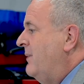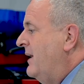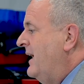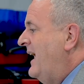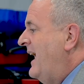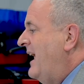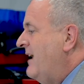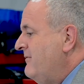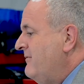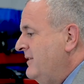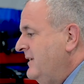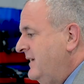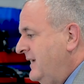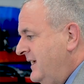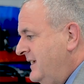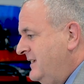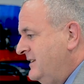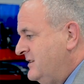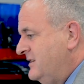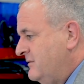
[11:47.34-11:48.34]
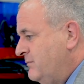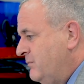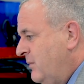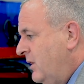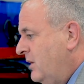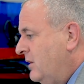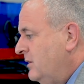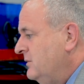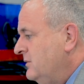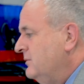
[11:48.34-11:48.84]
by having a
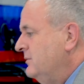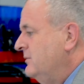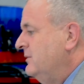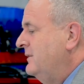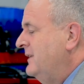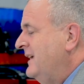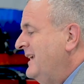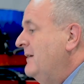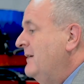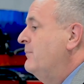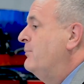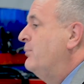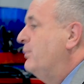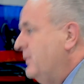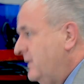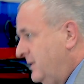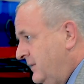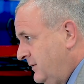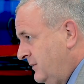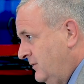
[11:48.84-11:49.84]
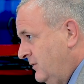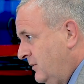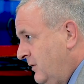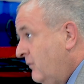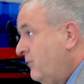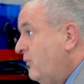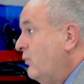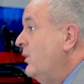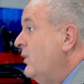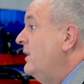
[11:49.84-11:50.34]
smaller imprint
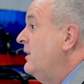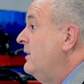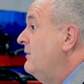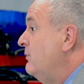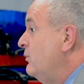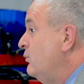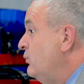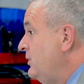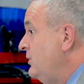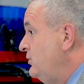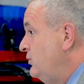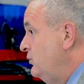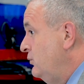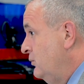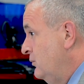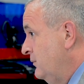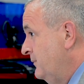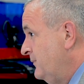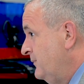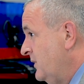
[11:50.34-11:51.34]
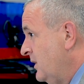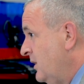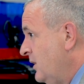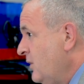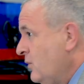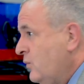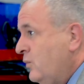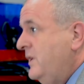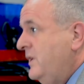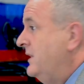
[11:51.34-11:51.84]
of wherever we do,
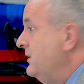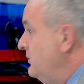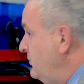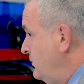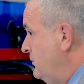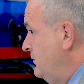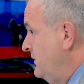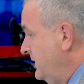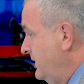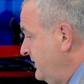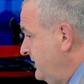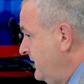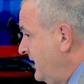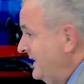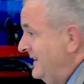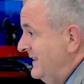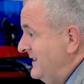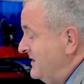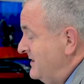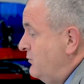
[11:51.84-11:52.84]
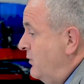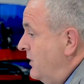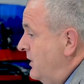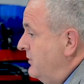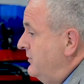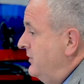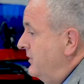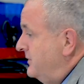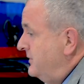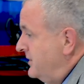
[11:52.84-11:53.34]
we can do this. And this is what
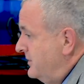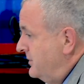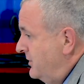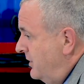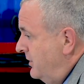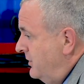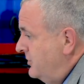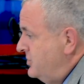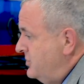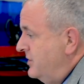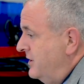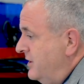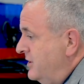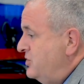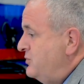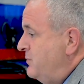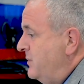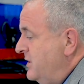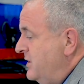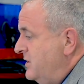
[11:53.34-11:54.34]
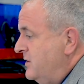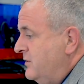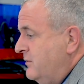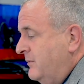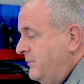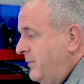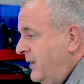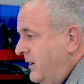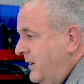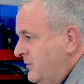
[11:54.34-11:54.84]
the technology that HPQ
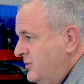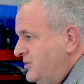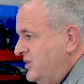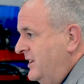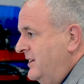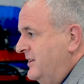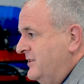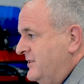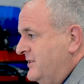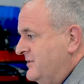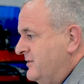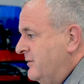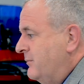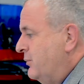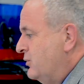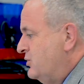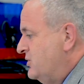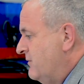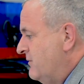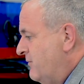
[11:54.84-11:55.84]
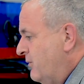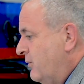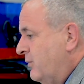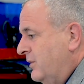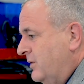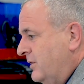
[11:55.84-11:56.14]
and PYROGENESIS are pushing forward